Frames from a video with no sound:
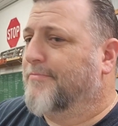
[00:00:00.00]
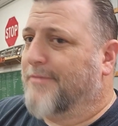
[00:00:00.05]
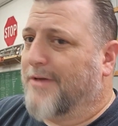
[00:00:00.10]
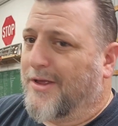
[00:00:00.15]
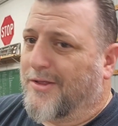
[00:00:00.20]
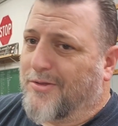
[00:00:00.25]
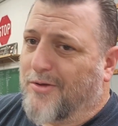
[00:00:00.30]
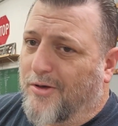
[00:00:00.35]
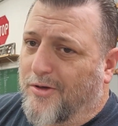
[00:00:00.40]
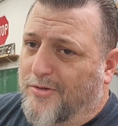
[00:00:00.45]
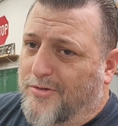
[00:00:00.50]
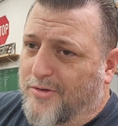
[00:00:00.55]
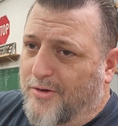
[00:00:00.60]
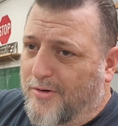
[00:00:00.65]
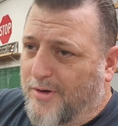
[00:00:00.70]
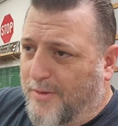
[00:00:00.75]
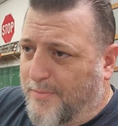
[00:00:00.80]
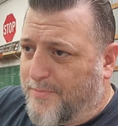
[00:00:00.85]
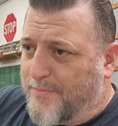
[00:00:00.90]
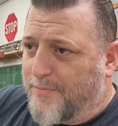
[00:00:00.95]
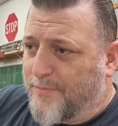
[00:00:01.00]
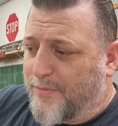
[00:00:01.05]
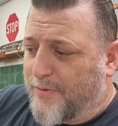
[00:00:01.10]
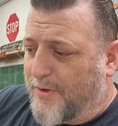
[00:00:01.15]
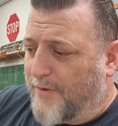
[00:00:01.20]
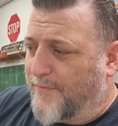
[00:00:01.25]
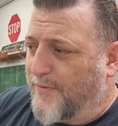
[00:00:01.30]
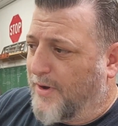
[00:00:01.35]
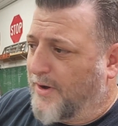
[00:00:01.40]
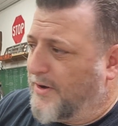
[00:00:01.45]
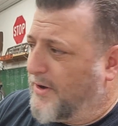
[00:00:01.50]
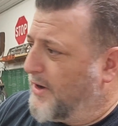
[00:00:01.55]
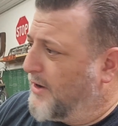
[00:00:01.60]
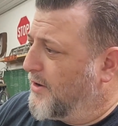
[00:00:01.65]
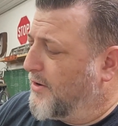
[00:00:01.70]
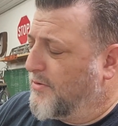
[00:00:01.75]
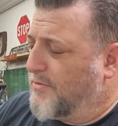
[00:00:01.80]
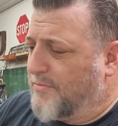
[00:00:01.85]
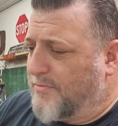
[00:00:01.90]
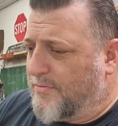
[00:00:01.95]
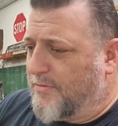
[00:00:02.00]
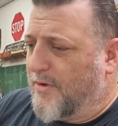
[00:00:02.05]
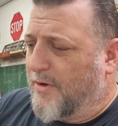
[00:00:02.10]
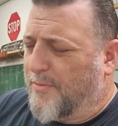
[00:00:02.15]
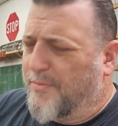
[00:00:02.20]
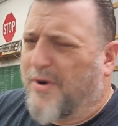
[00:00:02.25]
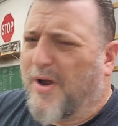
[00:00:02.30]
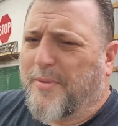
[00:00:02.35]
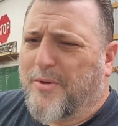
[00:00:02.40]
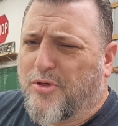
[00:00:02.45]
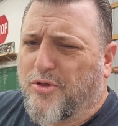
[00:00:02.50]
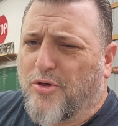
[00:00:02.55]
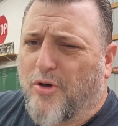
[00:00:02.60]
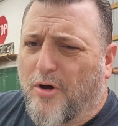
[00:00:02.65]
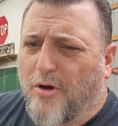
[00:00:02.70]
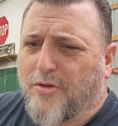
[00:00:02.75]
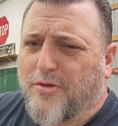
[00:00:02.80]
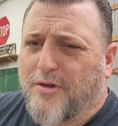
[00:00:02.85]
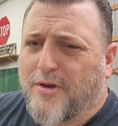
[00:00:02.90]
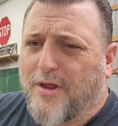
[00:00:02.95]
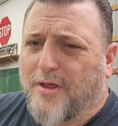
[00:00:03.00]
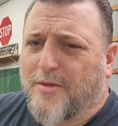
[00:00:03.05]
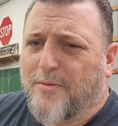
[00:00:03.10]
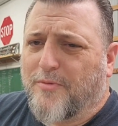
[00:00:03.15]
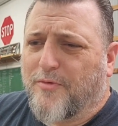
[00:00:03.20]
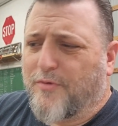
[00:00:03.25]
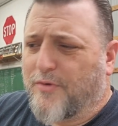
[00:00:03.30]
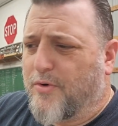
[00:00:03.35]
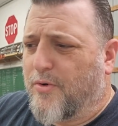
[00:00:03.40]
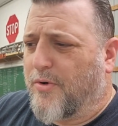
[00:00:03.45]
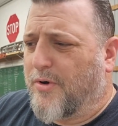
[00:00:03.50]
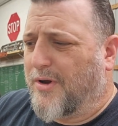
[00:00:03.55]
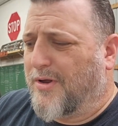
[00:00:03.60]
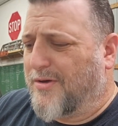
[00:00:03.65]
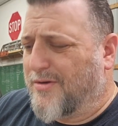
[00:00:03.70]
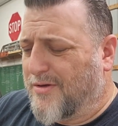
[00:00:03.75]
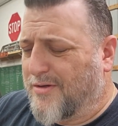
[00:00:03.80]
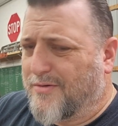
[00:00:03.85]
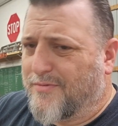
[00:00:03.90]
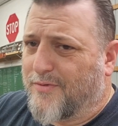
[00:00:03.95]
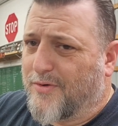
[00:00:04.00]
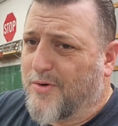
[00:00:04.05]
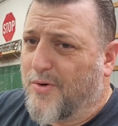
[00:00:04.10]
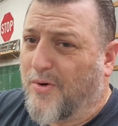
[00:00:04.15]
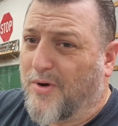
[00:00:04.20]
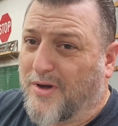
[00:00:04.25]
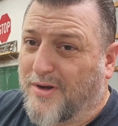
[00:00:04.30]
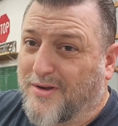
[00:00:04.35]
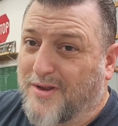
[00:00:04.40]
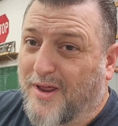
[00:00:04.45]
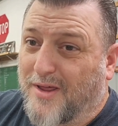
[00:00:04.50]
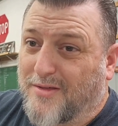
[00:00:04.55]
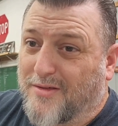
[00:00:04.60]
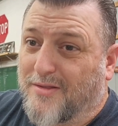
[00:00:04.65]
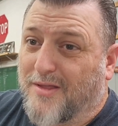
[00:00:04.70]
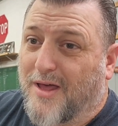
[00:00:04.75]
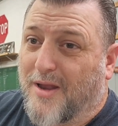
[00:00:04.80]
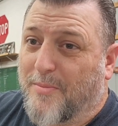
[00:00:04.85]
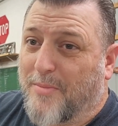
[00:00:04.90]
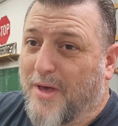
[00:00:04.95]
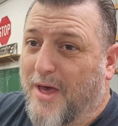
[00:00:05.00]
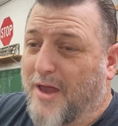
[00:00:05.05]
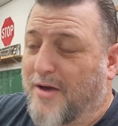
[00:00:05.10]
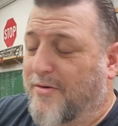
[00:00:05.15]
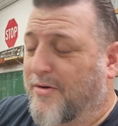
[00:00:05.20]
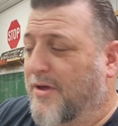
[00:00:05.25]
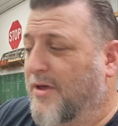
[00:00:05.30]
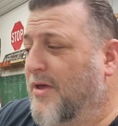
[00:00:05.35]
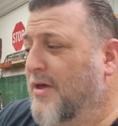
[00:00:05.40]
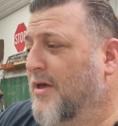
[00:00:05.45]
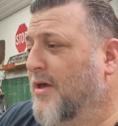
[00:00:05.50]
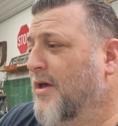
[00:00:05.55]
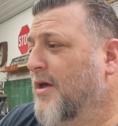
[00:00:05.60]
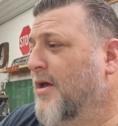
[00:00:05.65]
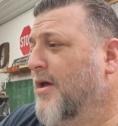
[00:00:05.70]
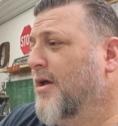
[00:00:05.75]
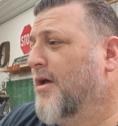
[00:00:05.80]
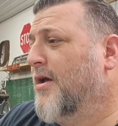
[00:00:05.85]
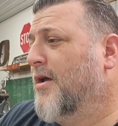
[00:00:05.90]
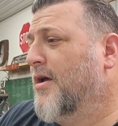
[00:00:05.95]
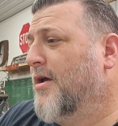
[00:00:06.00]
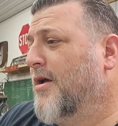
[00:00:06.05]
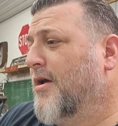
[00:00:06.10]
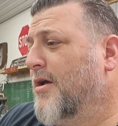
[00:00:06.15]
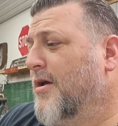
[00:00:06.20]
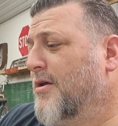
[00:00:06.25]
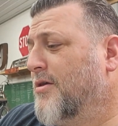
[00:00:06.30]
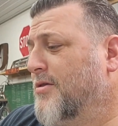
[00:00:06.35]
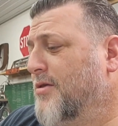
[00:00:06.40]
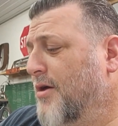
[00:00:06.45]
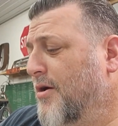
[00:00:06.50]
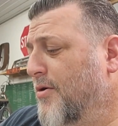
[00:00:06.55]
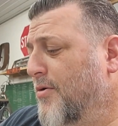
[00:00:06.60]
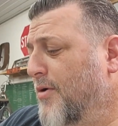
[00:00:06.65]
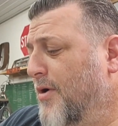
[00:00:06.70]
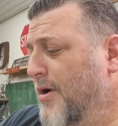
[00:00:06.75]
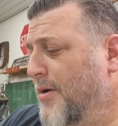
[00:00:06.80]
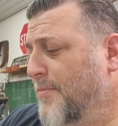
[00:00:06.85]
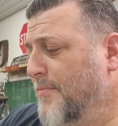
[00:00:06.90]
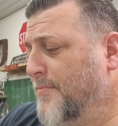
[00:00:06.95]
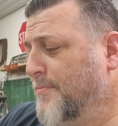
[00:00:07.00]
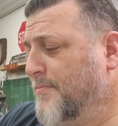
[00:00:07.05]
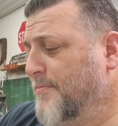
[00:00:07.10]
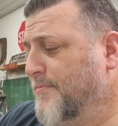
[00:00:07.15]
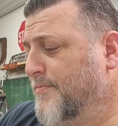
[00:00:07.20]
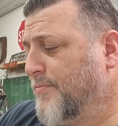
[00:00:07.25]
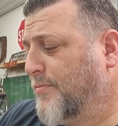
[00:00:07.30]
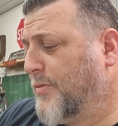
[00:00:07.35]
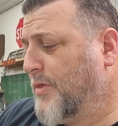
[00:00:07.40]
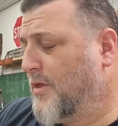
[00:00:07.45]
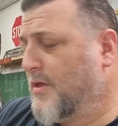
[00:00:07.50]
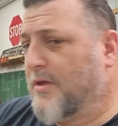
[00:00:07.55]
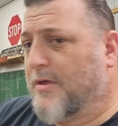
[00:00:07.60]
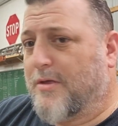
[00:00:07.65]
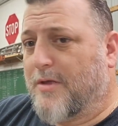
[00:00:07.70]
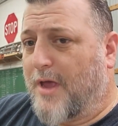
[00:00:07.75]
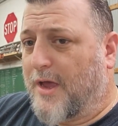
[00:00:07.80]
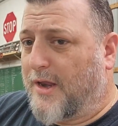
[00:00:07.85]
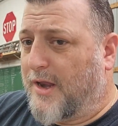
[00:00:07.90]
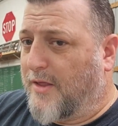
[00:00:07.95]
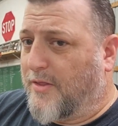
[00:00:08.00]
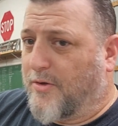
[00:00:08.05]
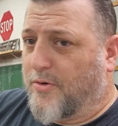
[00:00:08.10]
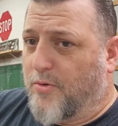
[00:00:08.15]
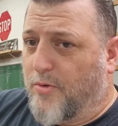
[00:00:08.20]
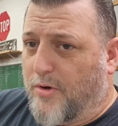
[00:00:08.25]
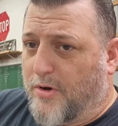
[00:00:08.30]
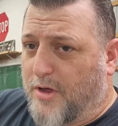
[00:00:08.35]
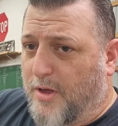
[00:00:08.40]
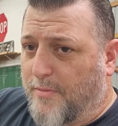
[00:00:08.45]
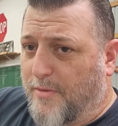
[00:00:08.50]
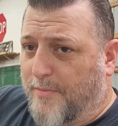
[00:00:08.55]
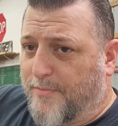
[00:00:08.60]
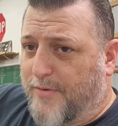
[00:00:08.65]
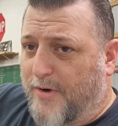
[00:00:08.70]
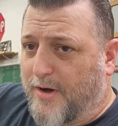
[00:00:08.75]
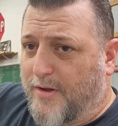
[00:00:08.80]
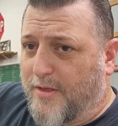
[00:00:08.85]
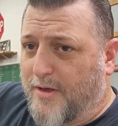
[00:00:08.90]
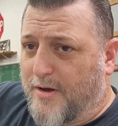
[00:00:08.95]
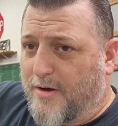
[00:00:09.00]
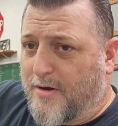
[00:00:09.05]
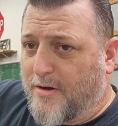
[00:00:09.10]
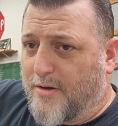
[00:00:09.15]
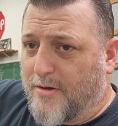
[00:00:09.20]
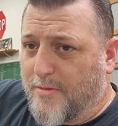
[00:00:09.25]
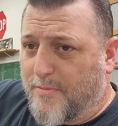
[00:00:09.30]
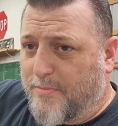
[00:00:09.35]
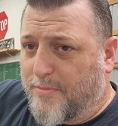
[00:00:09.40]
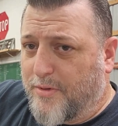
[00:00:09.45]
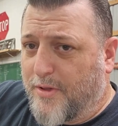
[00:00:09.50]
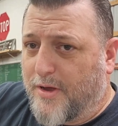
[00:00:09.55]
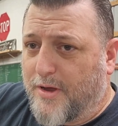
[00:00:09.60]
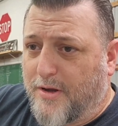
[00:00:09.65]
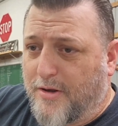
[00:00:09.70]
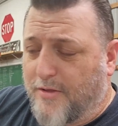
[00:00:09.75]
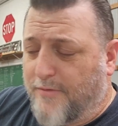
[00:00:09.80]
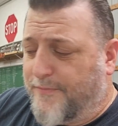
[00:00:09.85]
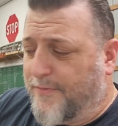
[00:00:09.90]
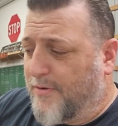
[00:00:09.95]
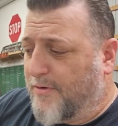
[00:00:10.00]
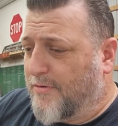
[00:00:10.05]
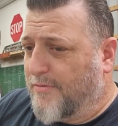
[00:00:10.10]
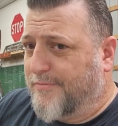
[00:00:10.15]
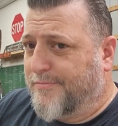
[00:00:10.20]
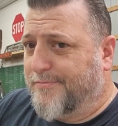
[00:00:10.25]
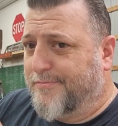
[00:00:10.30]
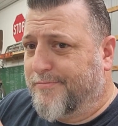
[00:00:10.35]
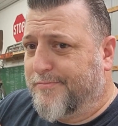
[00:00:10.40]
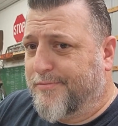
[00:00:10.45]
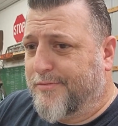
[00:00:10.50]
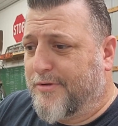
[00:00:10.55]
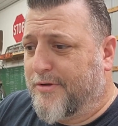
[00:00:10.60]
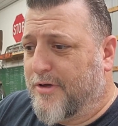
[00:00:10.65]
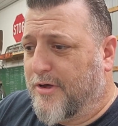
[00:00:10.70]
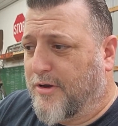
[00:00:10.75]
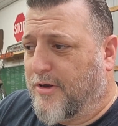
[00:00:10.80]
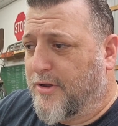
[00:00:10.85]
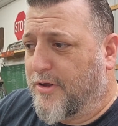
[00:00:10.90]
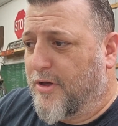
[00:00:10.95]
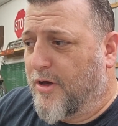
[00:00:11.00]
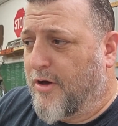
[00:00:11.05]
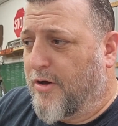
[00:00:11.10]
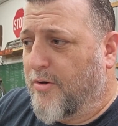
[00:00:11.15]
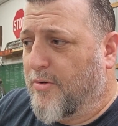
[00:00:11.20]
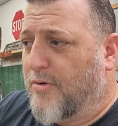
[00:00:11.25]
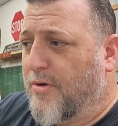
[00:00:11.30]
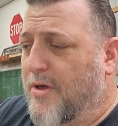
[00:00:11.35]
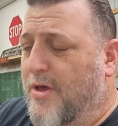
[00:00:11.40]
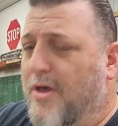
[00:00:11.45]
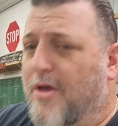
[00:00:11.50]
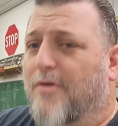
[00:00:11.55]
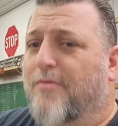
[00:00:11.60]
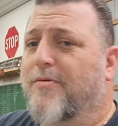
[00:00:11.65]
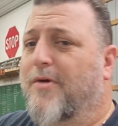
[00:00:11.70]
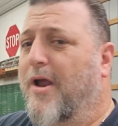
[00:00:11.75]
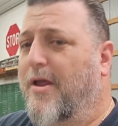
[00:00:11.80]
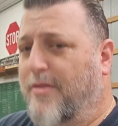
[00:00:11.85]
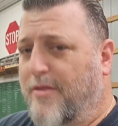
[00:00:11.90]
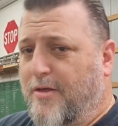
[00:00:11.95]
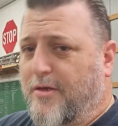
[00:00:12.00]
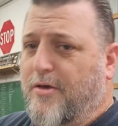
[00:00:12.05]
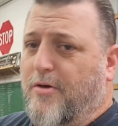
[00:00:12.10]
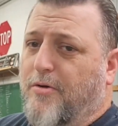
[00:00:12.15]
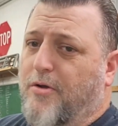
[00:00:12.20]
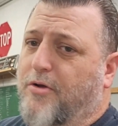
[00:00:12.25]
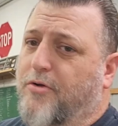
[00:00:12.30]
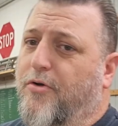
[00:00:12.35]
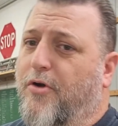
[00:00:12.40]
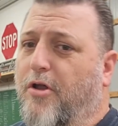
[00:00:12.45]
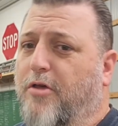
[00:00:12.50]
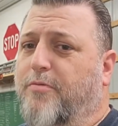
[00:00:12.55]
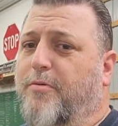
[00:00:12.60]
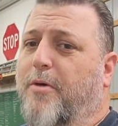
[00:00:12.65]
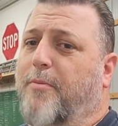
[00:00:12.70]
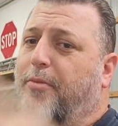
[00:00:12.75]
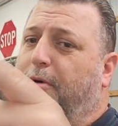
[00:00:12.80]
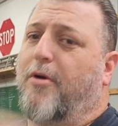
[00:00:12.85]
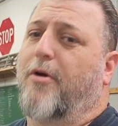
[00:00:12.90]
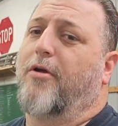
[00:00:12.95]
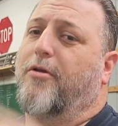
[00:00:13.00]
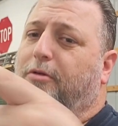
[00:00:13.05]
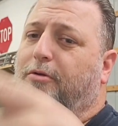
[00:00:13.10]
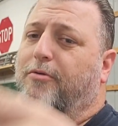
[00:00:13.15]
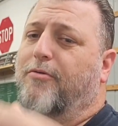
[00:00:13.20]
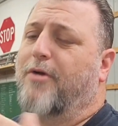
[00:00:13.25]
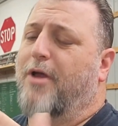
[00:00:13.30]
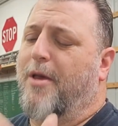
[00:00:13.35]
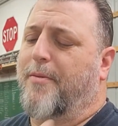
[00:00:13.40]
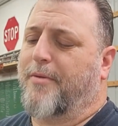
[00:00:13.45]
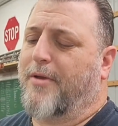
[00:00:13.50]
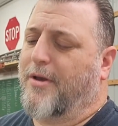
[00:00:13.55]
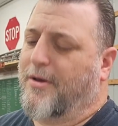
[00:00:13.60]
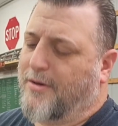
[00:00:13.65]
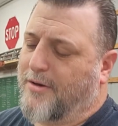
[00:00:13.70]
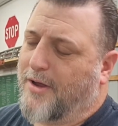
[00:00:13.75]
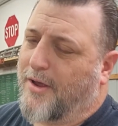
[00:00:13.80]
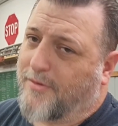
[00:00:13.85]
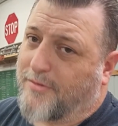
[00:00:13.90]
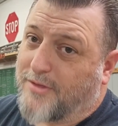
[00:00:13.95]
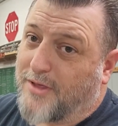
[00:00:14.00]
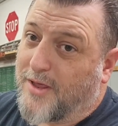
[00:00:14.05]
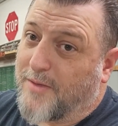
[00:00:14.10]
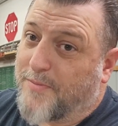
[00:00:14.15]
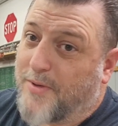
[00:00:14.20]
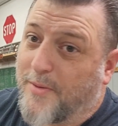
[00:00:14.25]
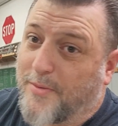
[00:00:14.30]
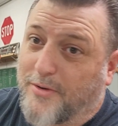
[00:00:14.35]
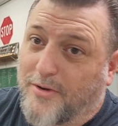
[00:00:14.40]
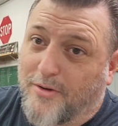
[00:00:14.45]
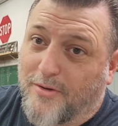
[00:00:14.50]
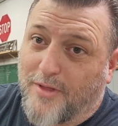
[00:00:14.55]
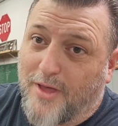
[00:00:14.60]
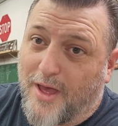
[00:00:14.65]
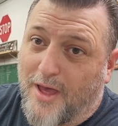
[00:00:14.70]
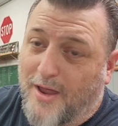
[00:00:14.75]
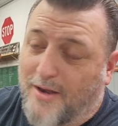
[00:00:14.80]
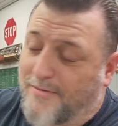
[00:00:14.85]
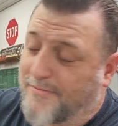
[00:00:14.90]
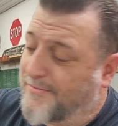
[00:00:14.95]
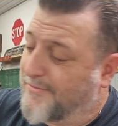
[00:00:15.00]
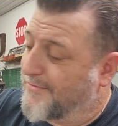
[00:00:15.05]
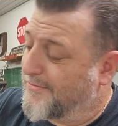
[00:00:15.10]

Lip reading: it's also, if I need to, you know, probably charge it as I'm recording because recording takes a lot of battery. So I can have the cord come up right there, plug into the phone, good to go, rather than going across my bars and wrapping. I've seen people do that.